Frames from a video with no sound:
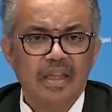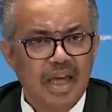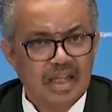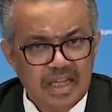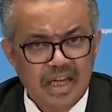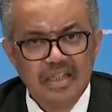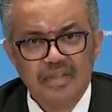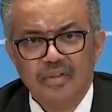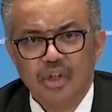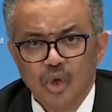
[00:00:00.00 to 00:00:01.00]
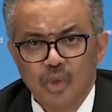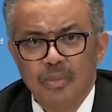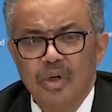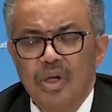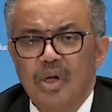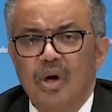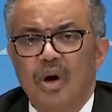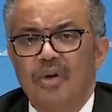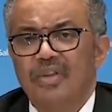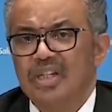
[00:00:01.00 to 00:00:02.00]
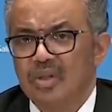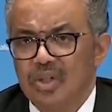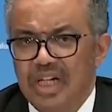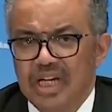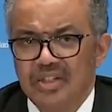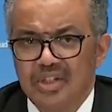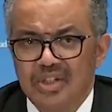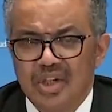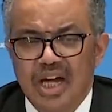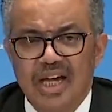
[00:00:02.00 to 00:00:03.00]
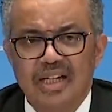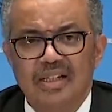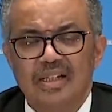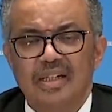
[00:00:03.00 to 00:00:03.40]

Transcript: The executive group of the Solidarity Trial,